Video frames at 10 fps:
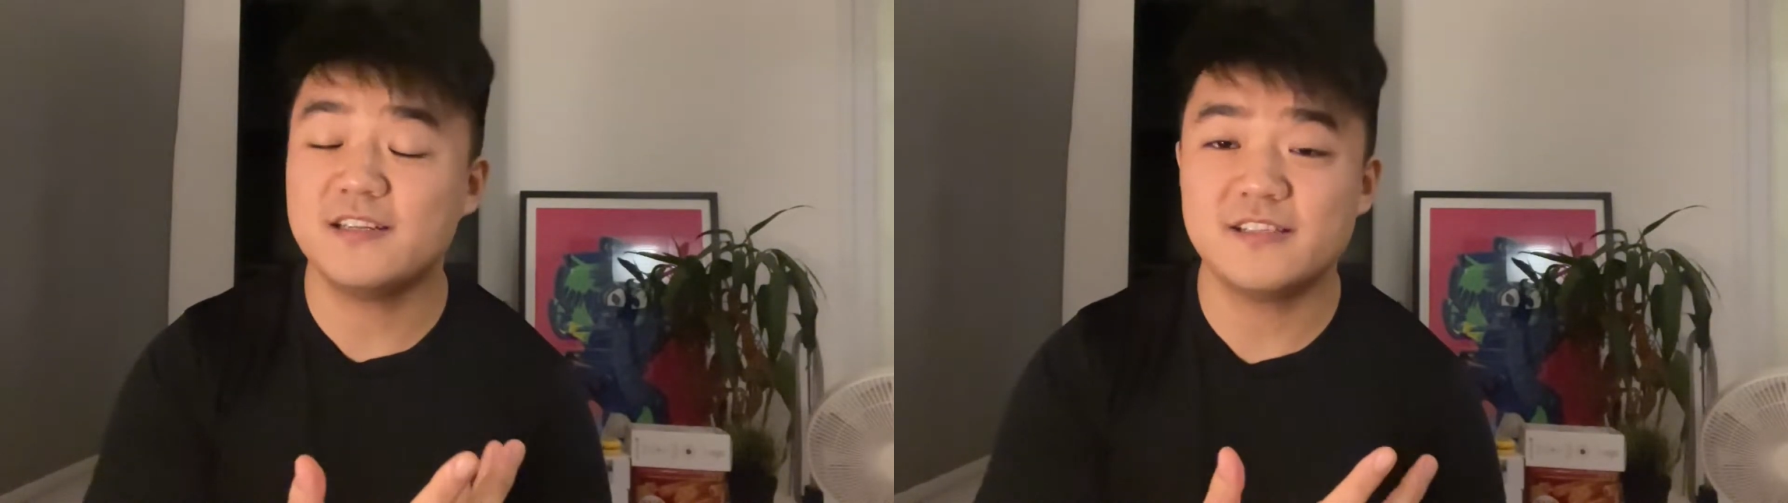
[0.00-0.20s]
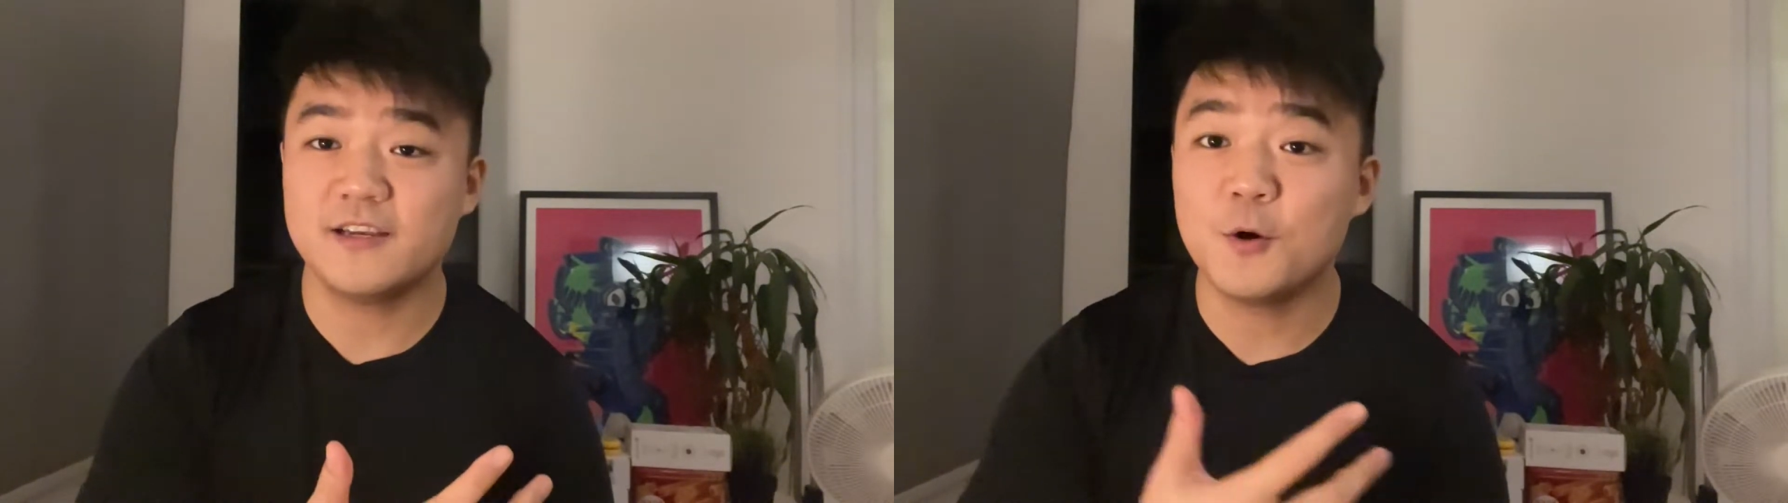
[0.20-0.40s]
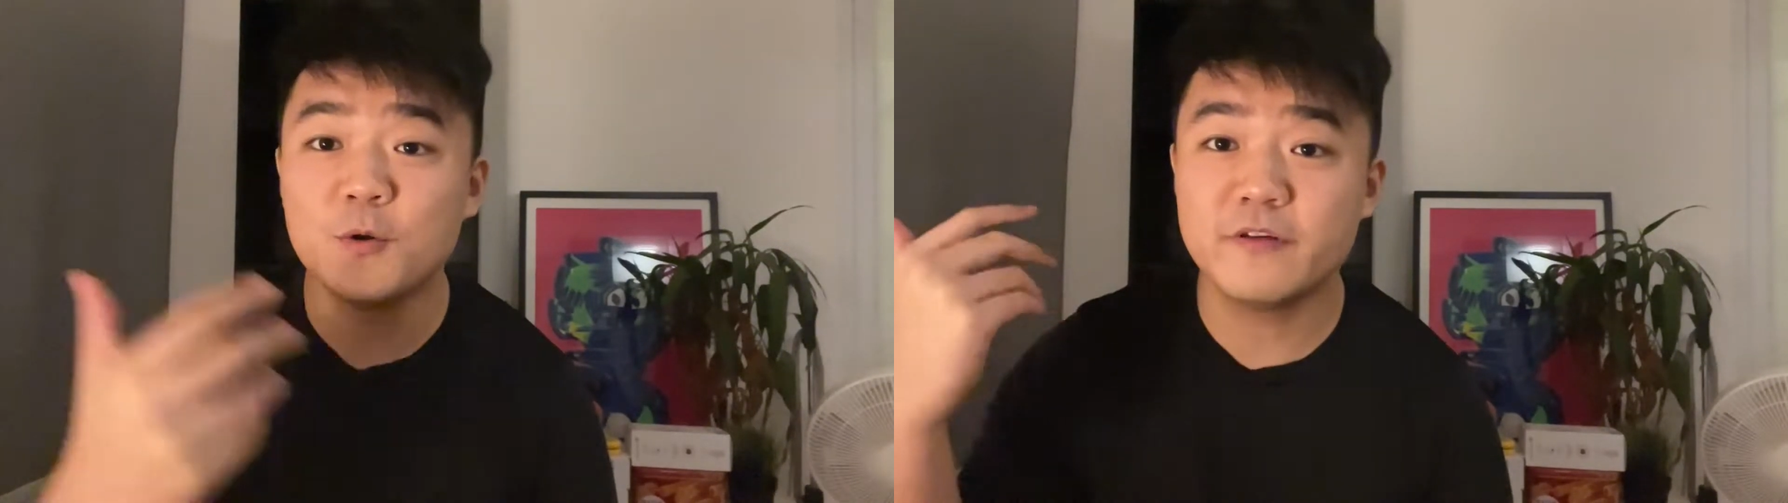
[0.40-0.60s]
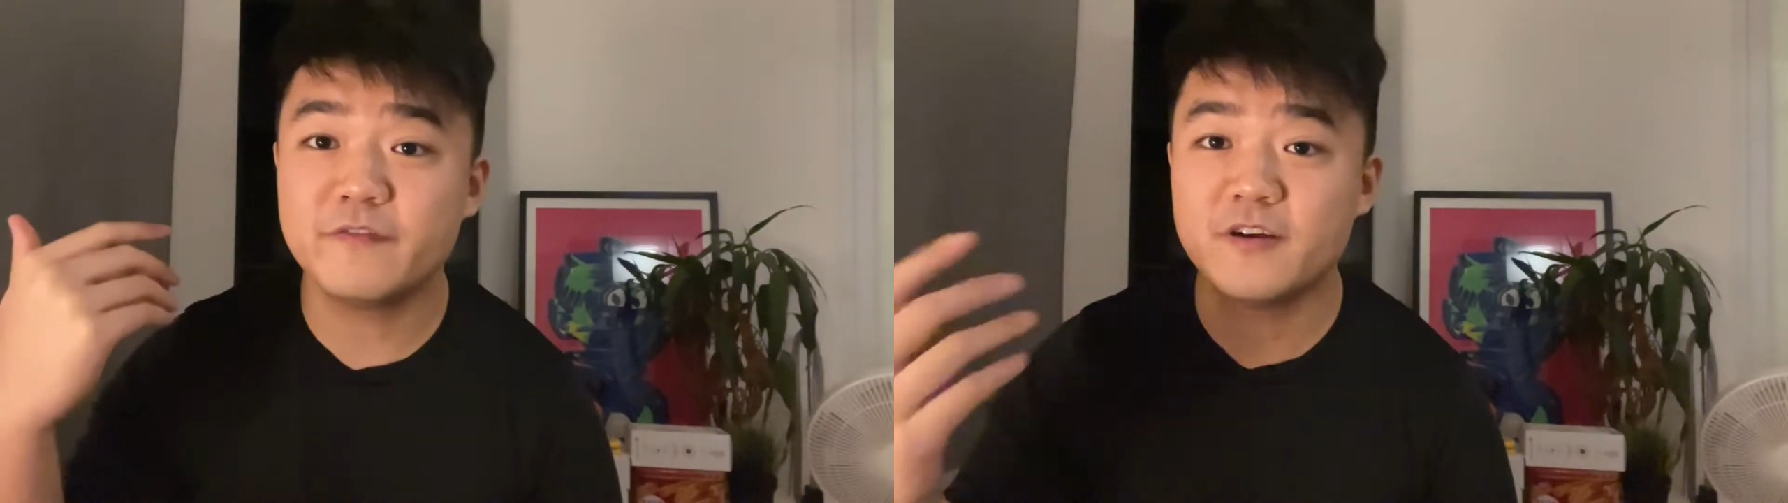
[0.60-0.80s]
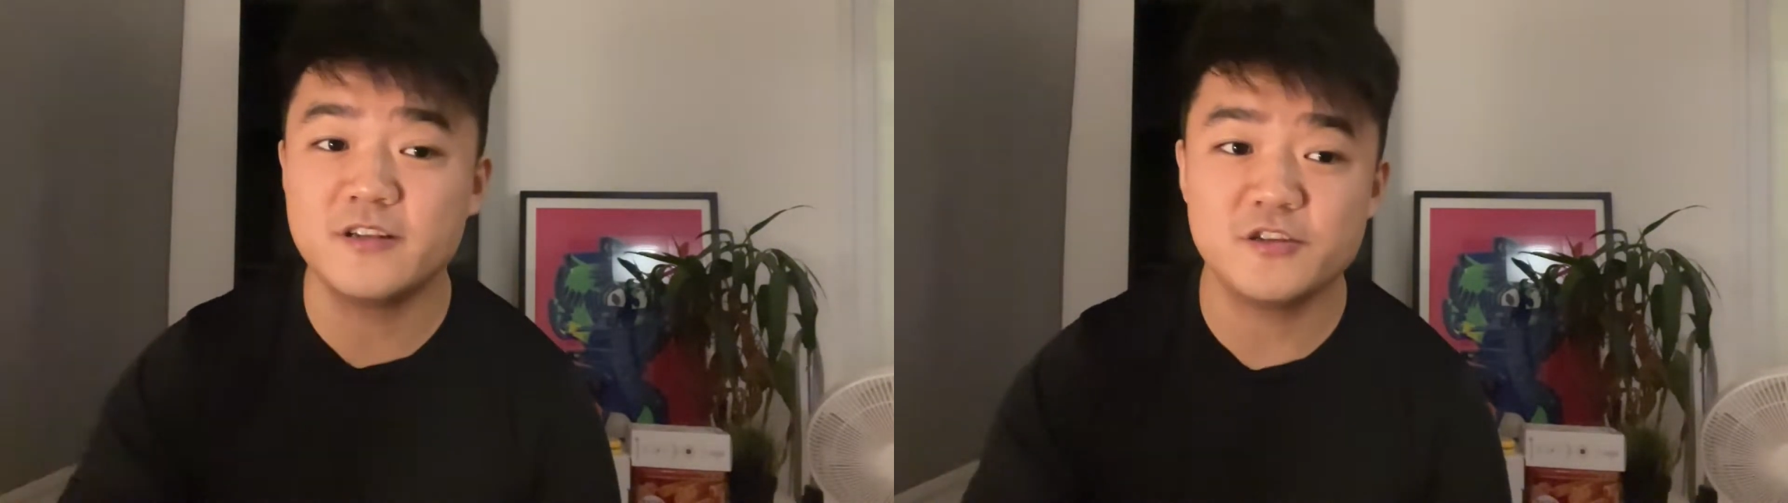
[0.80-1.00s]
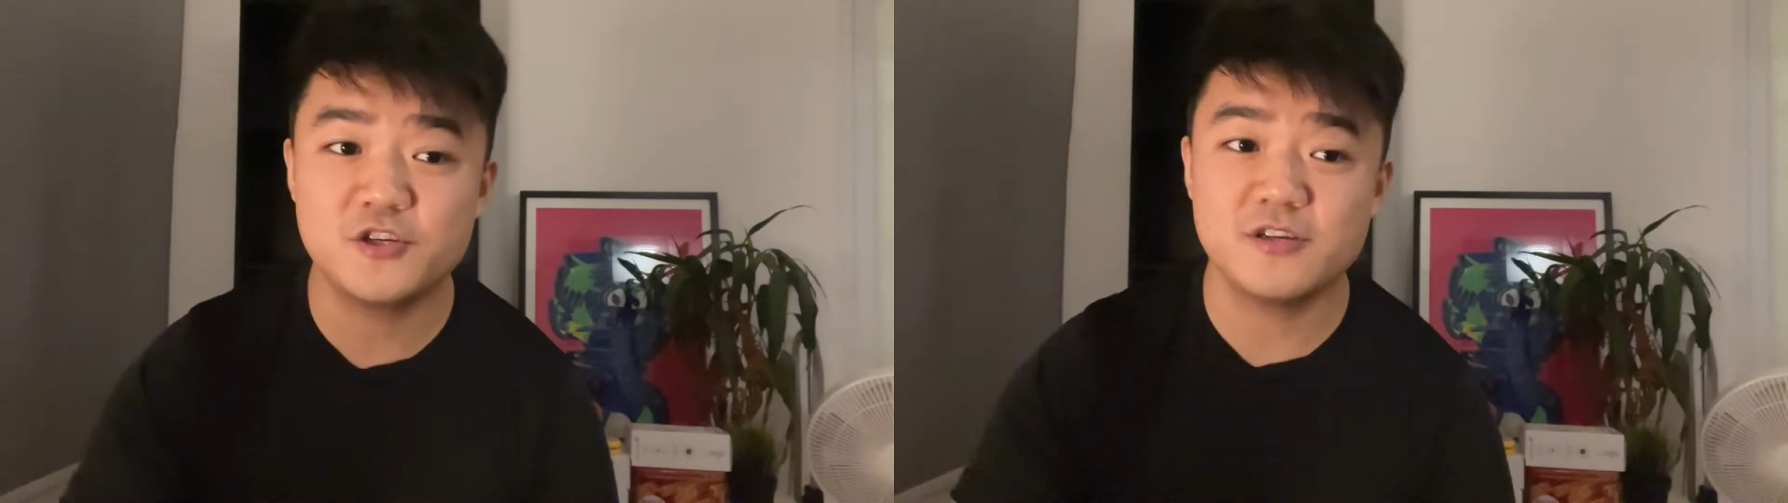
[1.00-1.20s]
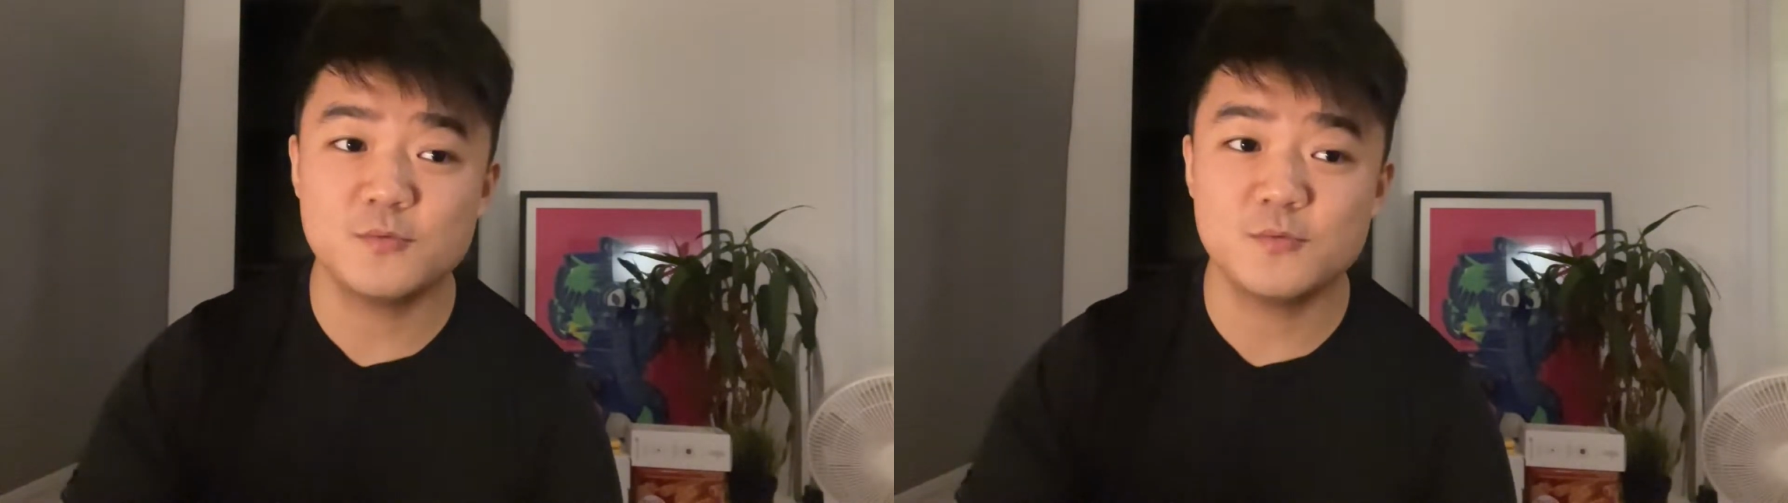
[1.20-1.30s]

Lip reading: take all the furniture